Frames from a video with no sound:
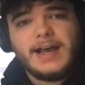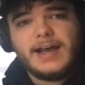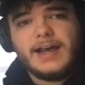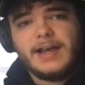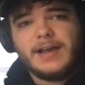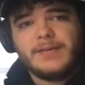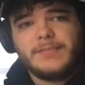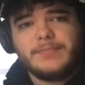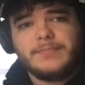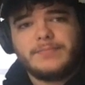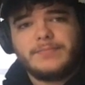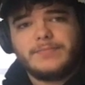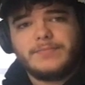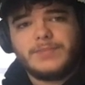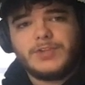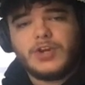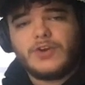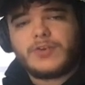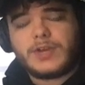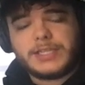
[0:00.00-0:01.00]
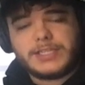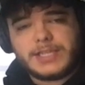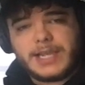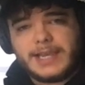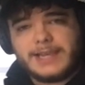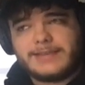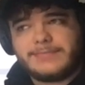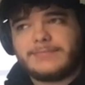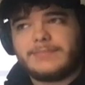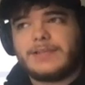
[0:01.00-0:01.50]

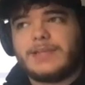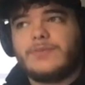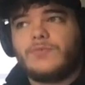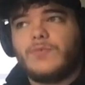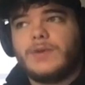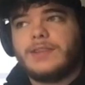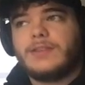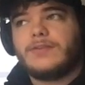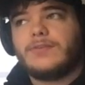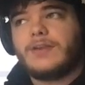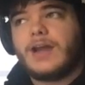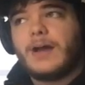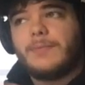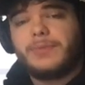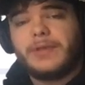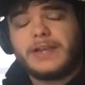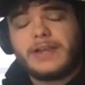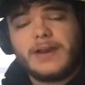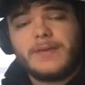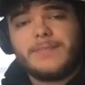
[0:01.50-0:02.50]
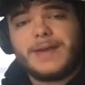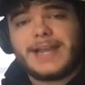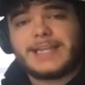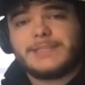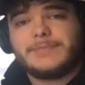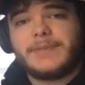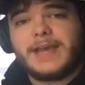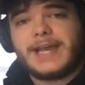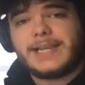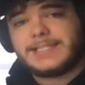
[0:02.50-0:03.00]
Jokic, when they're not playing on
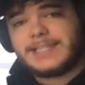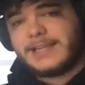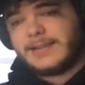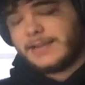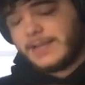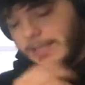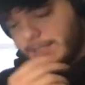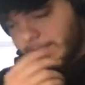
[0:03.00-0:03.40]
back-to-backs,